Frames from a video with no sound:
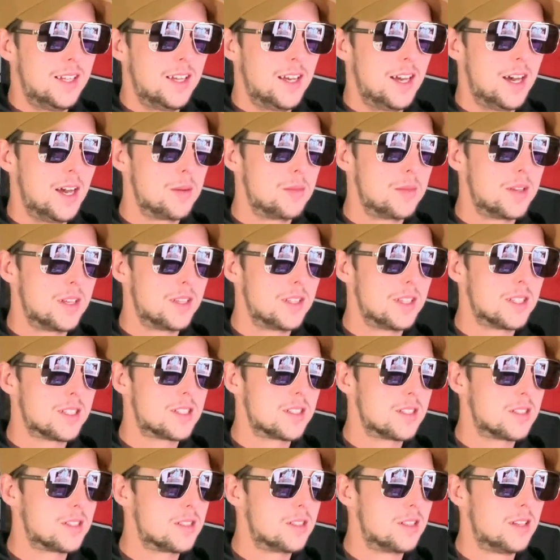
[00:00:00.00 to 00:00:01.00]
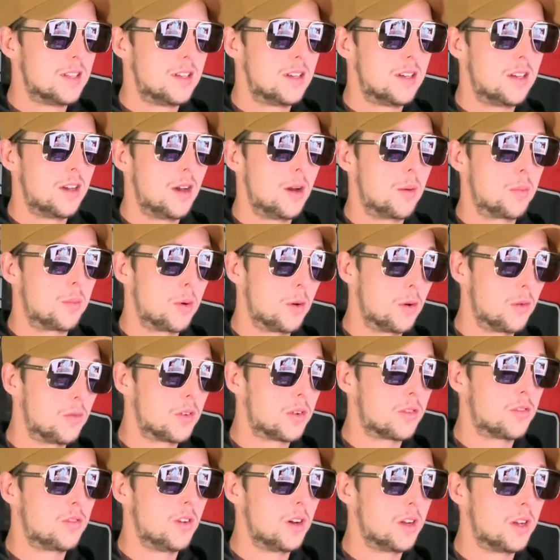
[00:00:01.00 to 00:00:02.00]
I mean, this is a
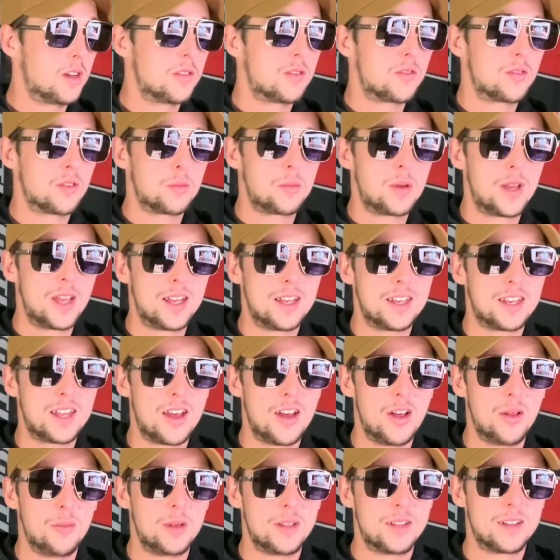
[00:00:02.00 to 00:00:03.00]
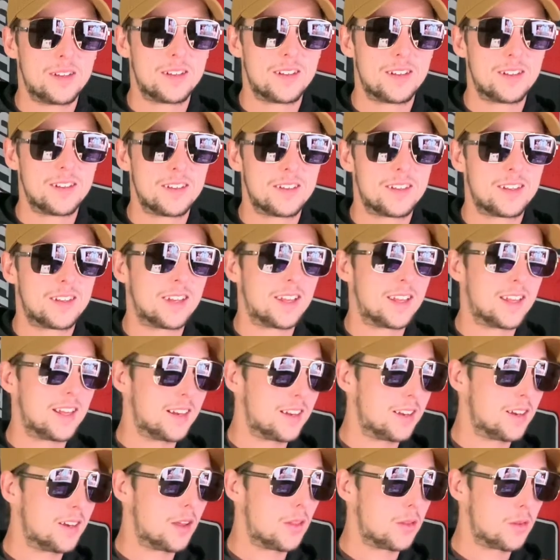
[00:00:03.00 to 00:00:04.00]
perfect fight for Payton Talbott to get
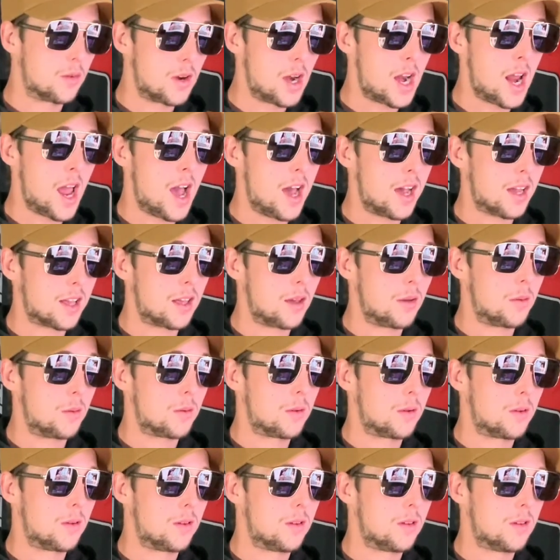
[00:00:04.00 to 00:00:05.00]
another knockout